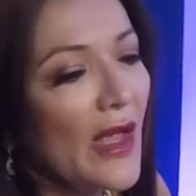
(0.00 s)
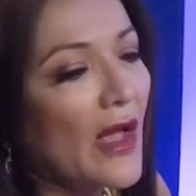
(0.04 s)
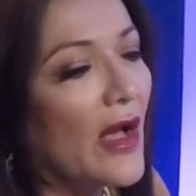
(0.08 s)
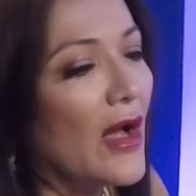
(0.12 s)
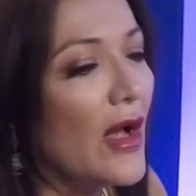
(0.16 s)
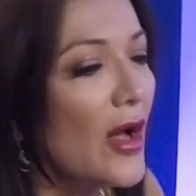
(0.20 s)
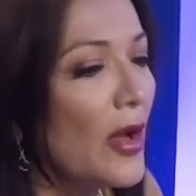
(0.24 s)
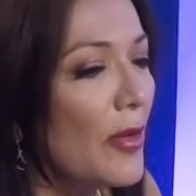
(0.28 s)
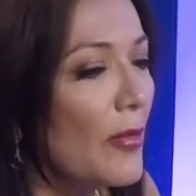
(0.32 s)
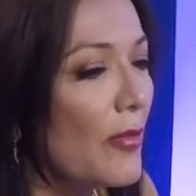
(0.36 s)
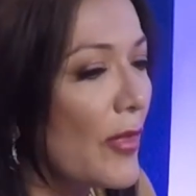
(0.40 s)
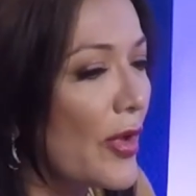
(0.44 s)

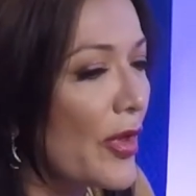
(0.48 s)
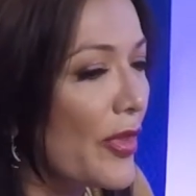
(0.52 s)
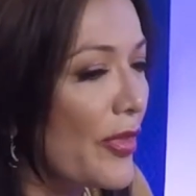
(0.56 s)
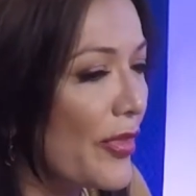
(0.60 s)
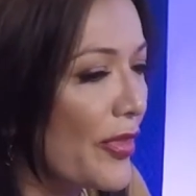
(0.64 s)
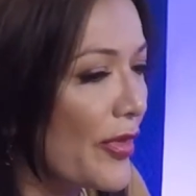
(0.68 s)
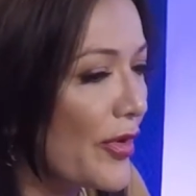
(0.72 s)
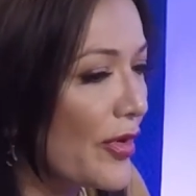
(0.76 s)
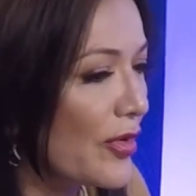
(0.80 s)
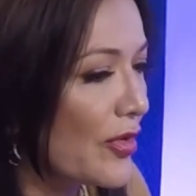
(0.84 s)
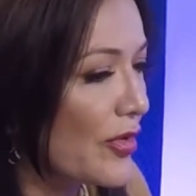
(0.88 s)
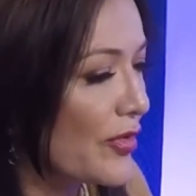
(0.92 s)

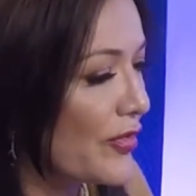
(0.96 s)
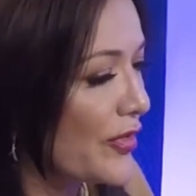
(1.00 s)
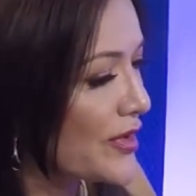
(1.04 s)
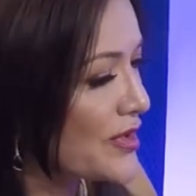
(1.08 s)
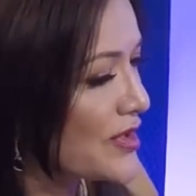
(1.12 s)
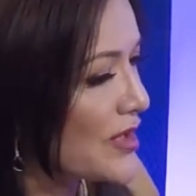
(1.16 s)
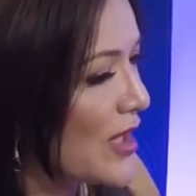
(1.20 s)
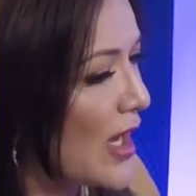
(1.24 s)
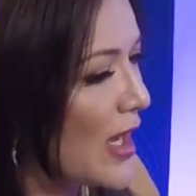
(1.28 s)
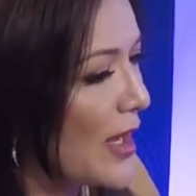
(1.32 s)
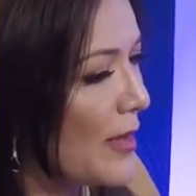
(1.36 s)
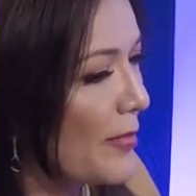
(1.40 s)
The
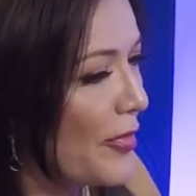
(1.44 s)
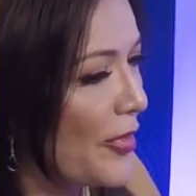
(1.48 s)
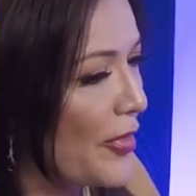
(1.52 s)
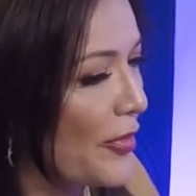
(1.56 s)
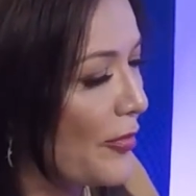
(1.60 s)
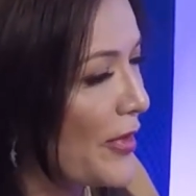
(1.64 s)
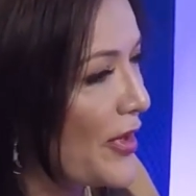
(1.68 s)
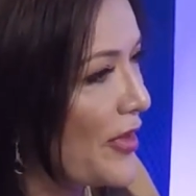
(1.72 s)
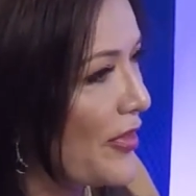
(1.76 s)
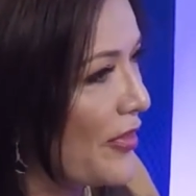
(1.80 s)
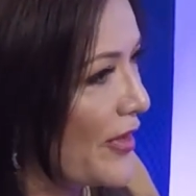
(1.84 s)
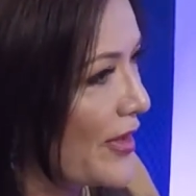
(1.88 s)
top
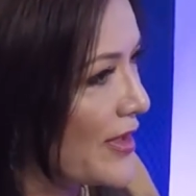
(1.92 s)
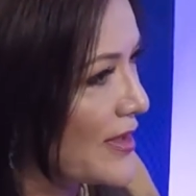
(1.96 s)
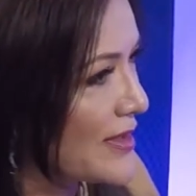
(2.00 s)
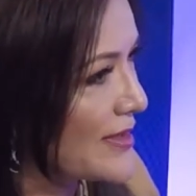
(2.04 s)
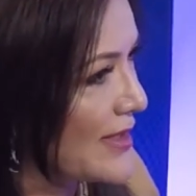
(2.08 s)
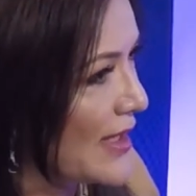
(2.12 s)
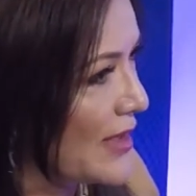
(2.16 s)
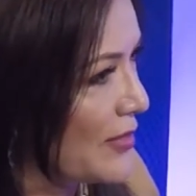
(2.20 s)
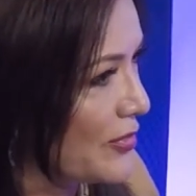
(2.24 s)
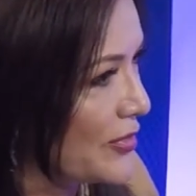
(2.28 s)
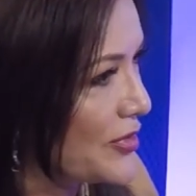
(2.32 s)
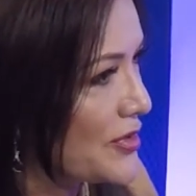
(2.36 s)
3
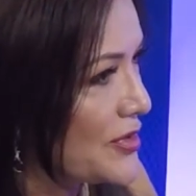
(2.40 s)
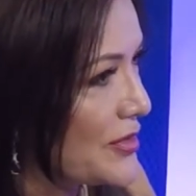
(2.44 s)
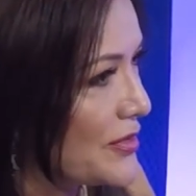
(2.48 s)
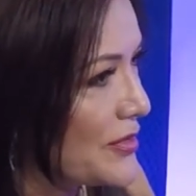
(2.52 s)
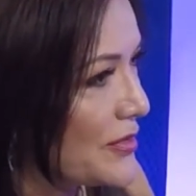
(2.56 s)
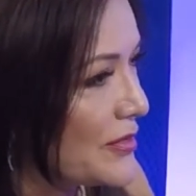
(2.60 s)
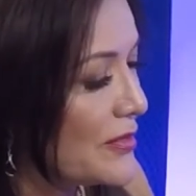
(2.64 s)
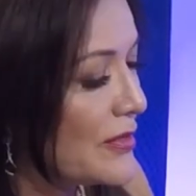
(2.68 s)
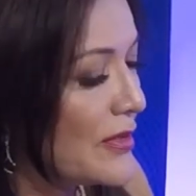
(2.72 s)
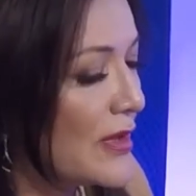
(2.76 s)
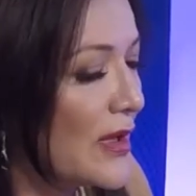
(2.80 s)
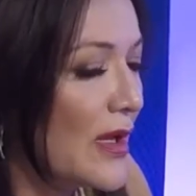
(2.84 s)
things I would
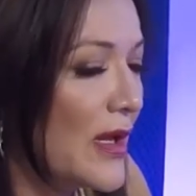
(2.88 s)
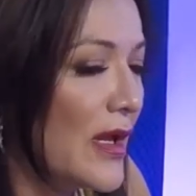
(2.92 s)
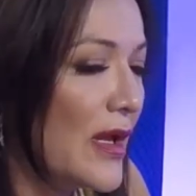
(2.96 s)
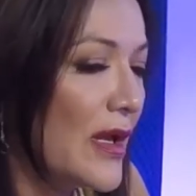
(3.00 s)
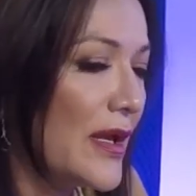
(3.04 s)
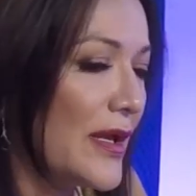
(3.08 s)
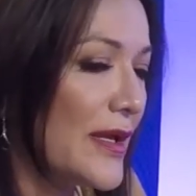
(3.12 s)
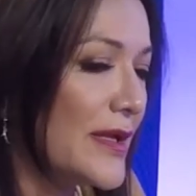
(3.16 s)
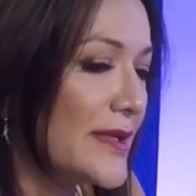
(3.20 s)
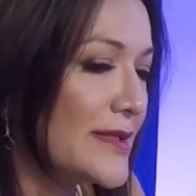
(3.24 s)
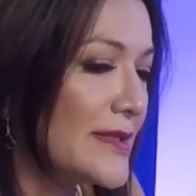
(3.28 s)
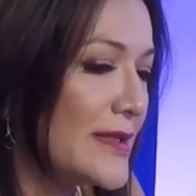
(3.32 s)
do
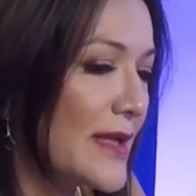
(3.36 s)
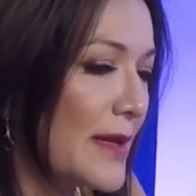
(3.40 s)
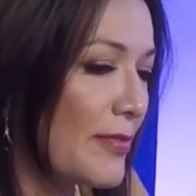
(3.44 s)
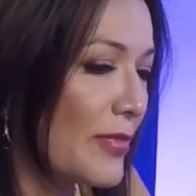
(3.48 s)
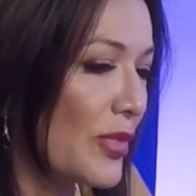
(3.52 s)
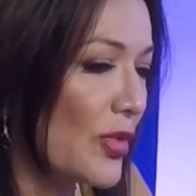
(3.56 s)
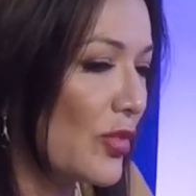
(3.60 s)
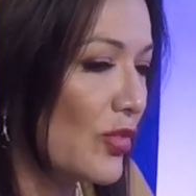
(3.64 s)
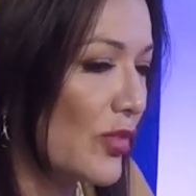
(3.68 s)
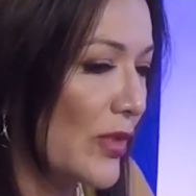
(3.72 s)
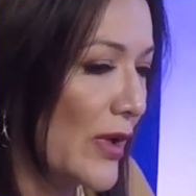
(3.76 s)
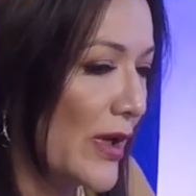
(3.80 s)
is,
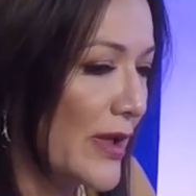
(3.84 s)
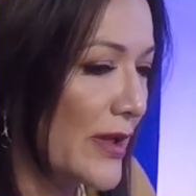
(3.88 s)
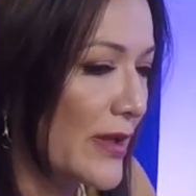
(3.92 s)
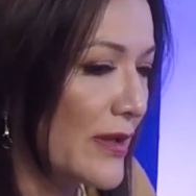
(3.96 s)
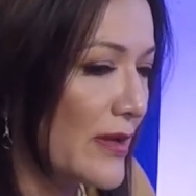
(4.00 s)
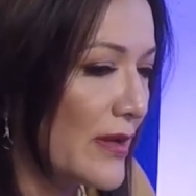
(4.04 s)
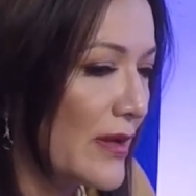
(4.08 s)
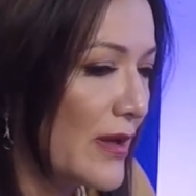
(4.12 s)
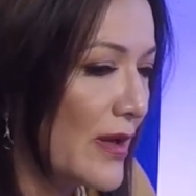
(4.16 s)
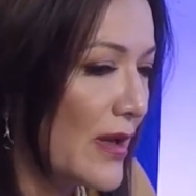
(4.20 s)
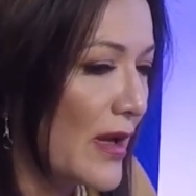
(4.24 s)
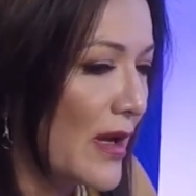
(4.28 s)
number
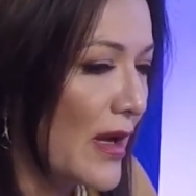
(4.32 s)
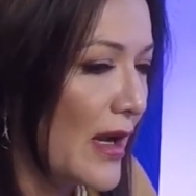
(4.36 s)
1,